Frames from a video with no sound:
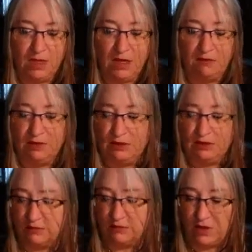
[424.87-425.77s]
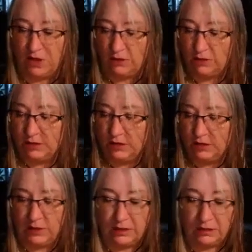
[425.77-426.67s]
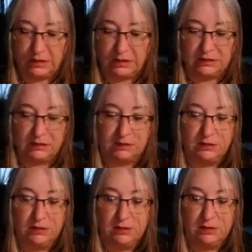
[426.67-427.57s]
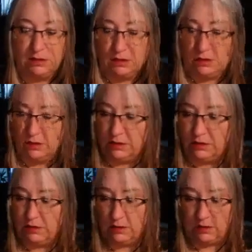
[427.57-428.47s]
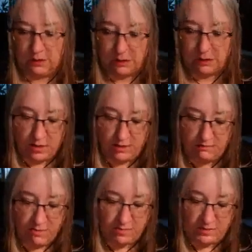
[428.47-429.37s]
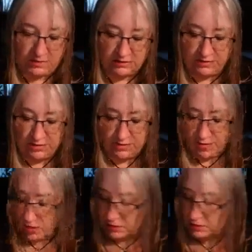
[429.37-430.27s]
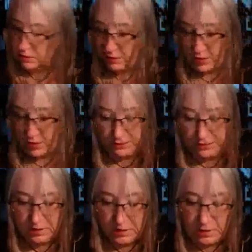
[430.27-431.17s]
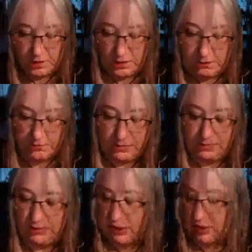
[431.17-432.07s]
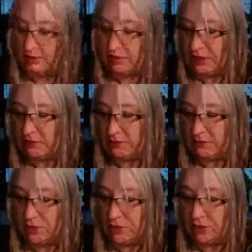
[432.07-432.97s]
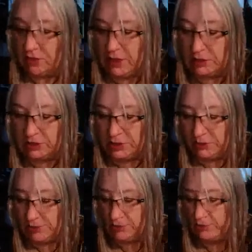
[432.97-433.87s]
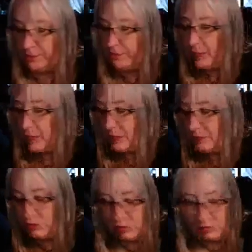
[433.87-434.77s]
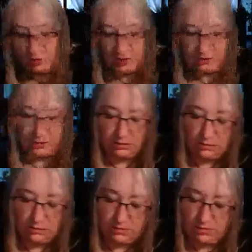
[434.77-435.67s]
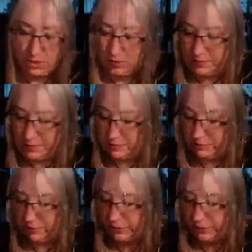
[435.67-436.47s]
everything's going to fall here because I have all my stuff in the box right now. Let me take everything out so I can actually show you guys what I'm talking about.